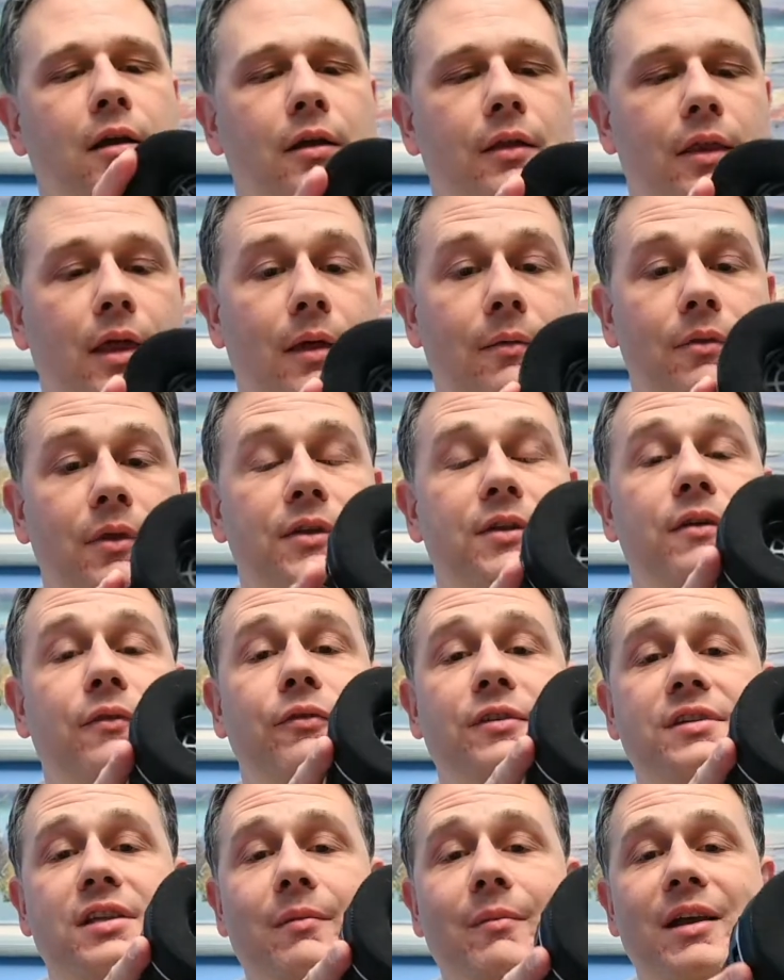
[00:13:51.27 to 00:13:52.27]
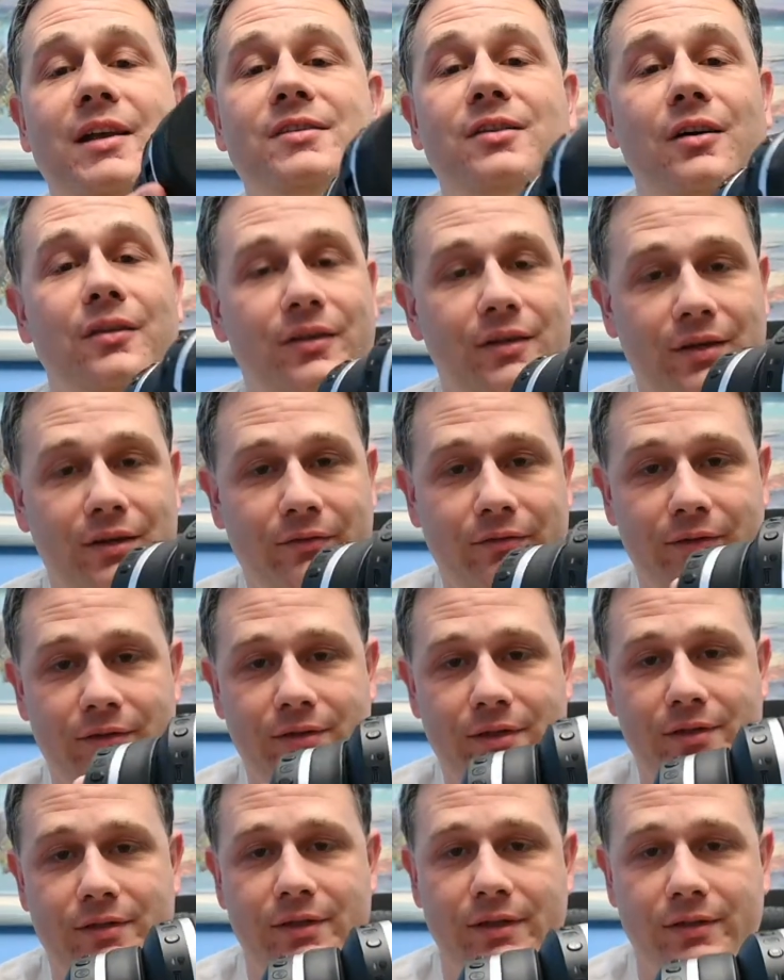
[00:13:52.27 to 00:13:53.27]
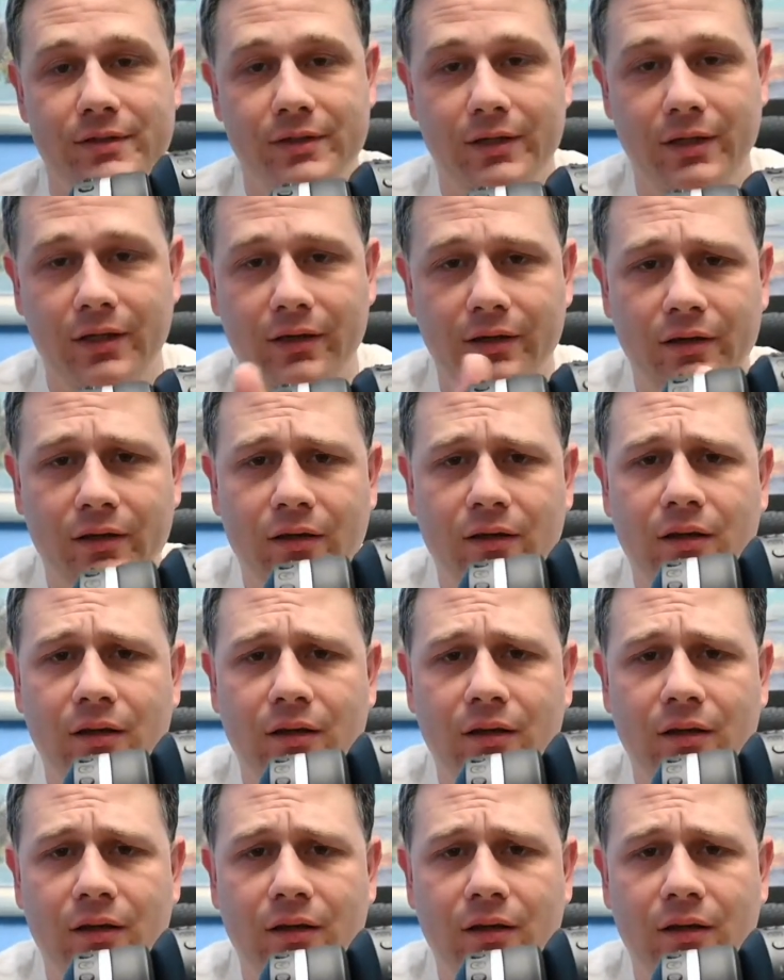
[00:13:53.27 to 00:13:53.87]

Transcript: The difference that makes all the difference, as they say.